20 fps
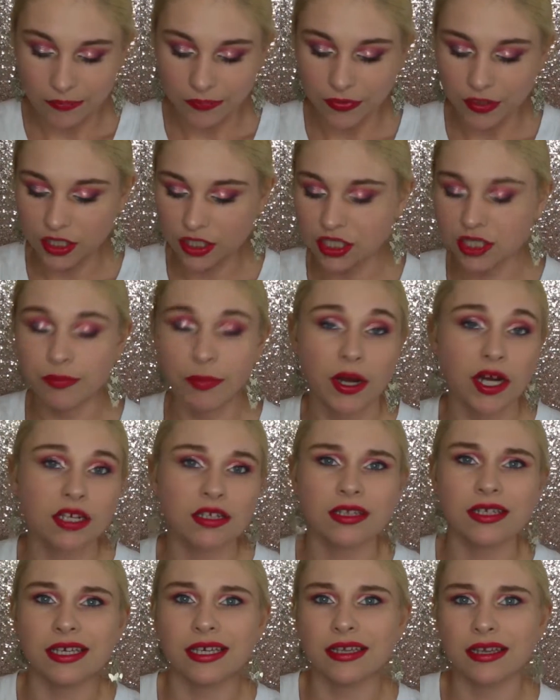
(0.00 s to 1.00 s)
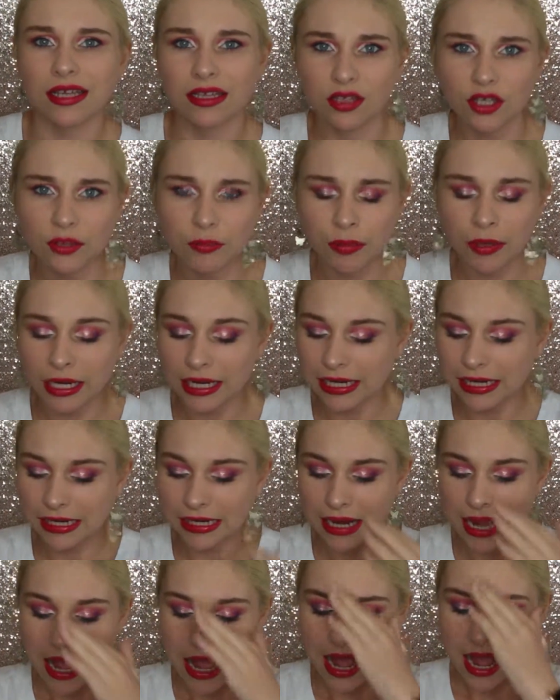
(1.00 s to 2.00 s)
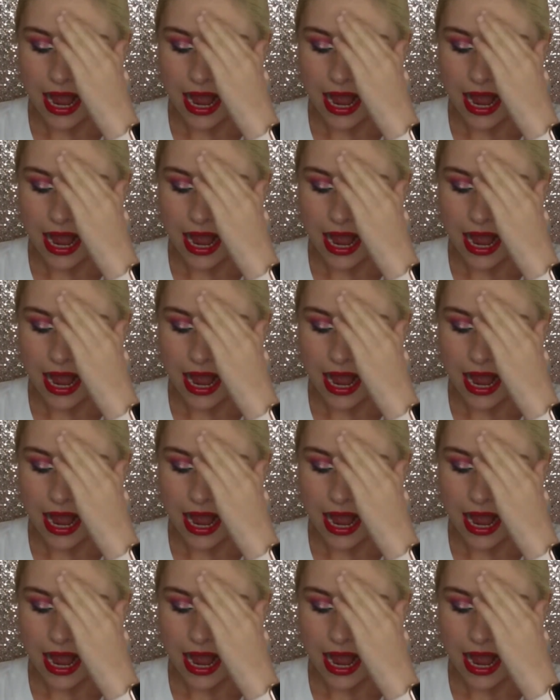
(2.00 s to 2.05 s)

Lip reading: They're sparkly, they look pretty.